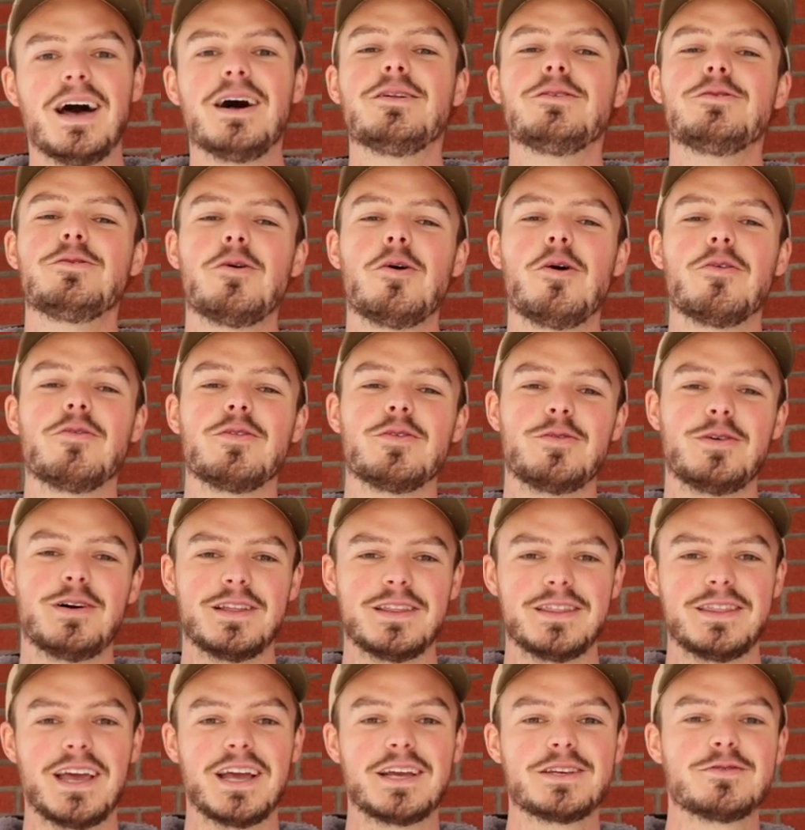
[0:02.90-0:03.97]
Hello
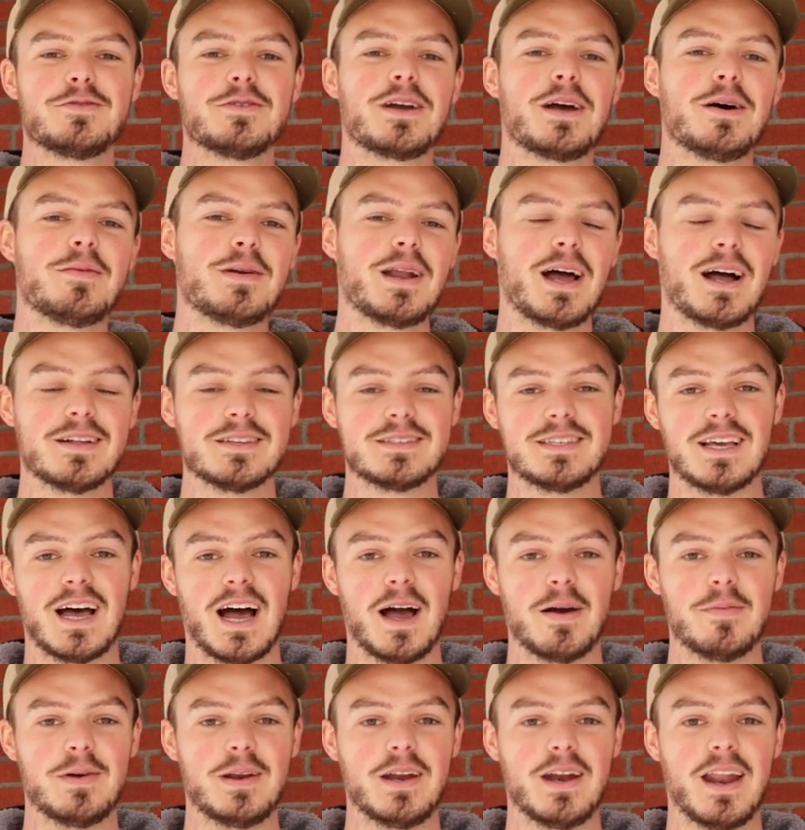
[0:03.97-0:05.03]
everyone, thanks for coming
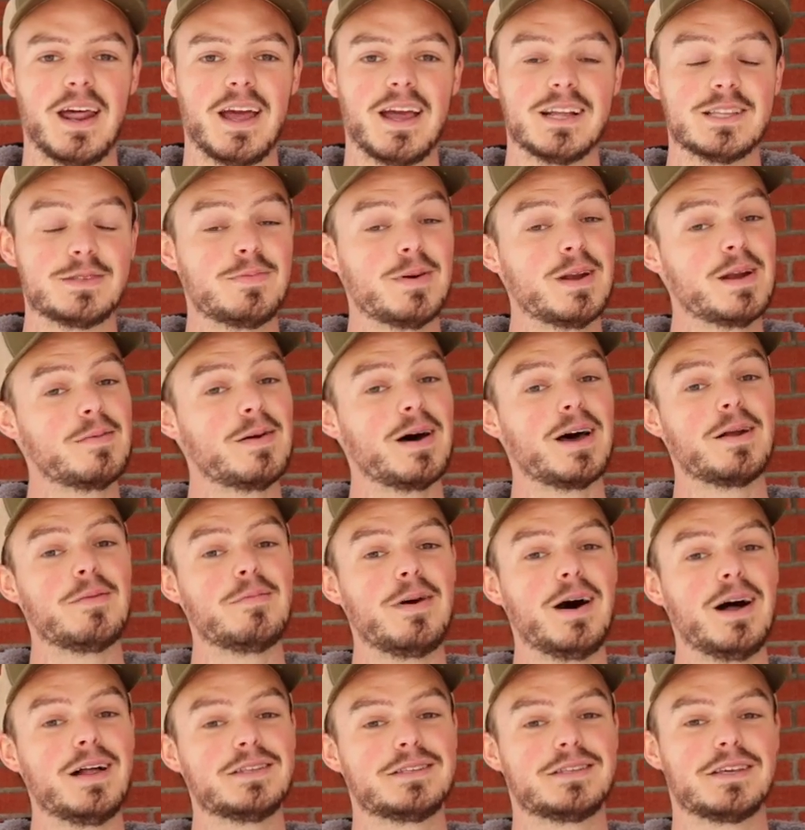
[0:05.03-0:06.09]
outside with me today. It's been about a
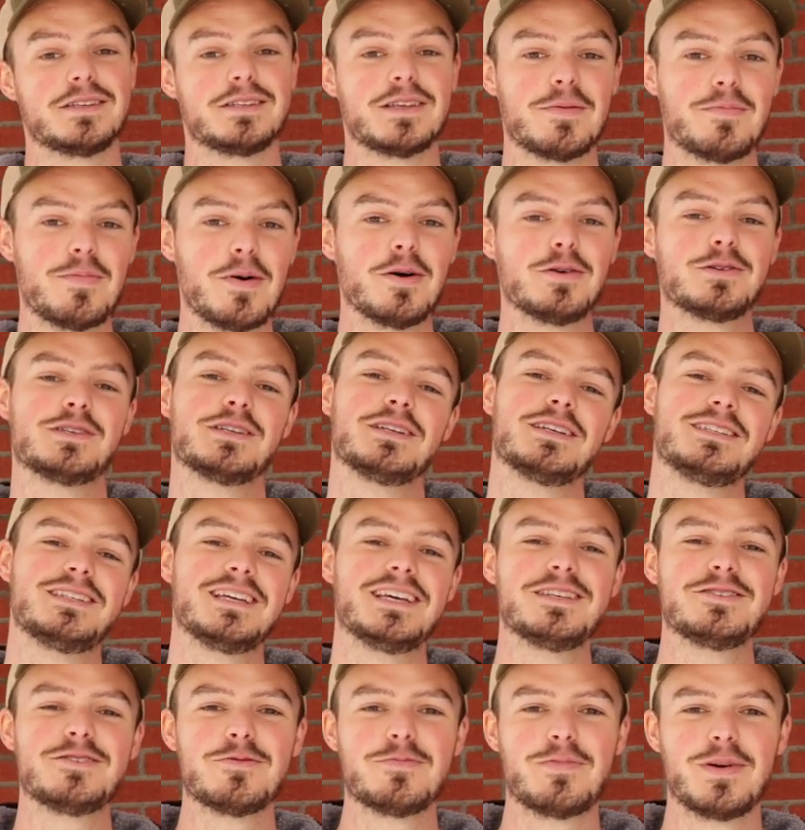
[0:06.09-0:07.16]
month since I posted a
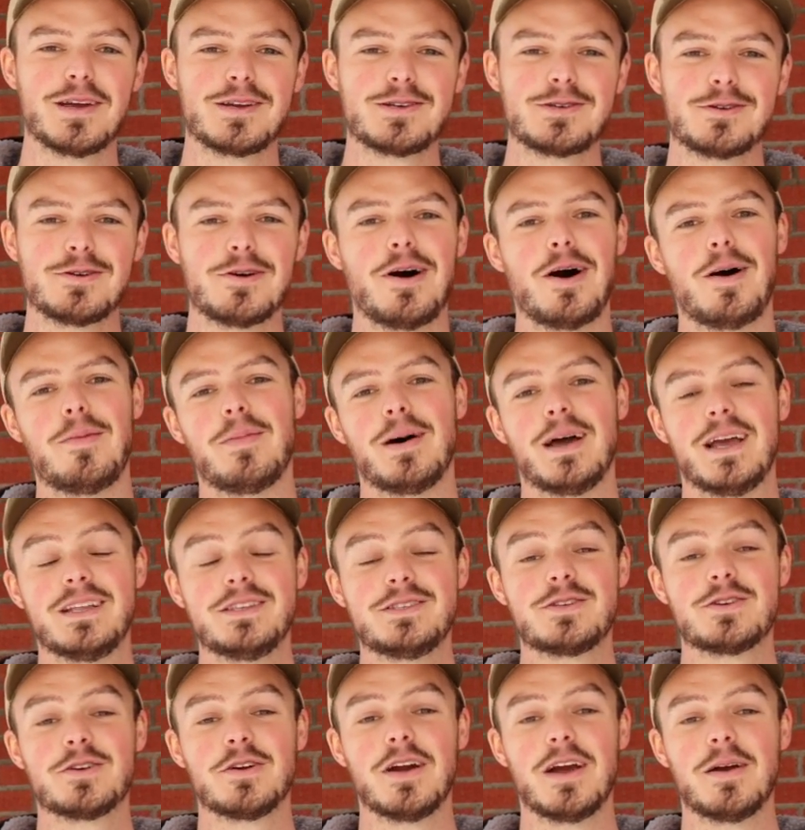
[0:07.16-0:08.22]
teaser picture on my
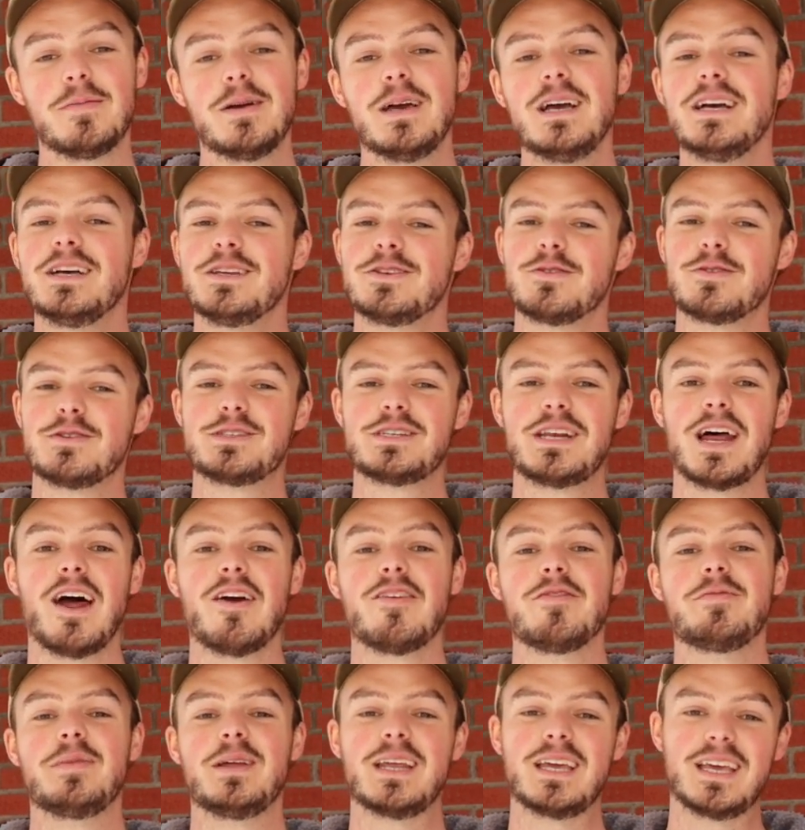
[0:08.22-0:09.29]
Instagram, so it's
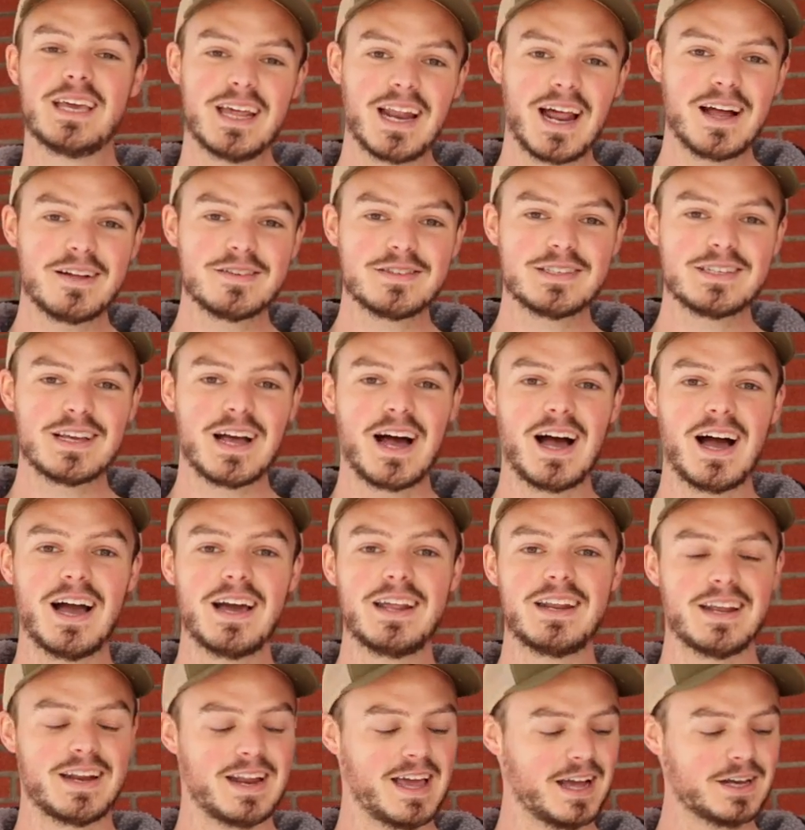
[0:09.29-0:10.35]
time for me to get
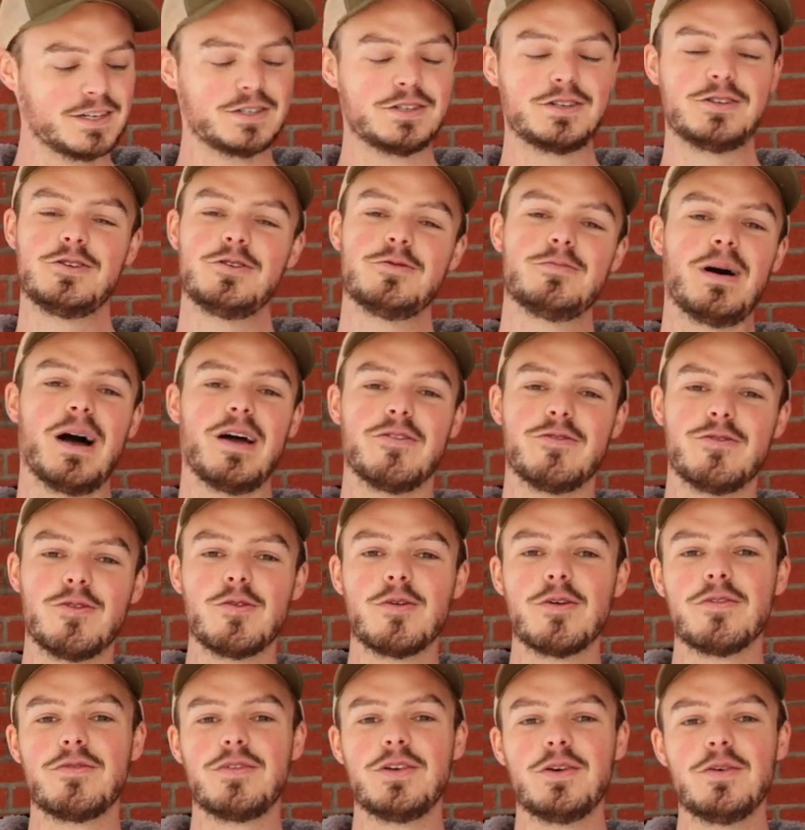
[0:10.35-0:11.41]
outside and actually do my
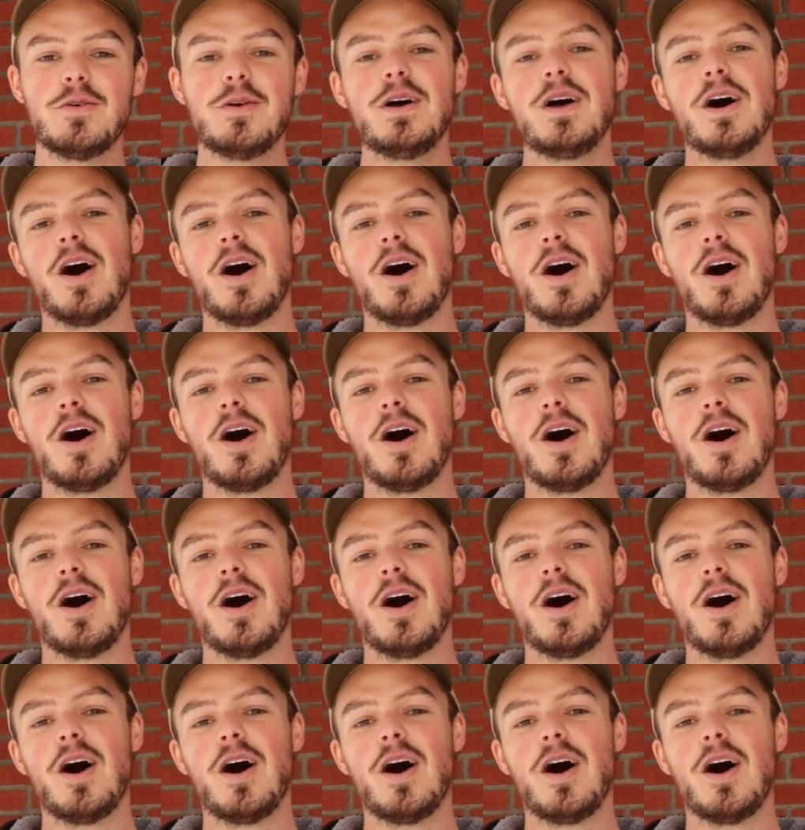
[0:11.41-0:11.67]
full review